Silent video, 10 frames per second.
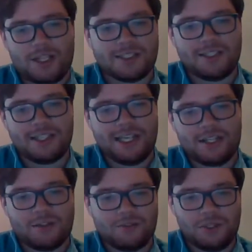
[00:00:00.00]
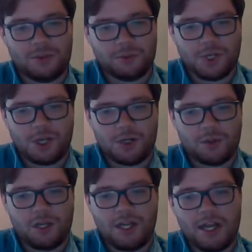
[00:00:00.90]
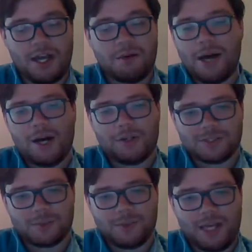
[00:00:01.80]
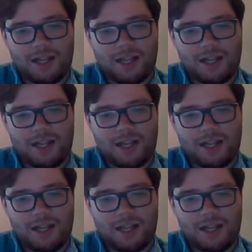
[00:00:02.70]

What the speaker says: to the interview show about as well.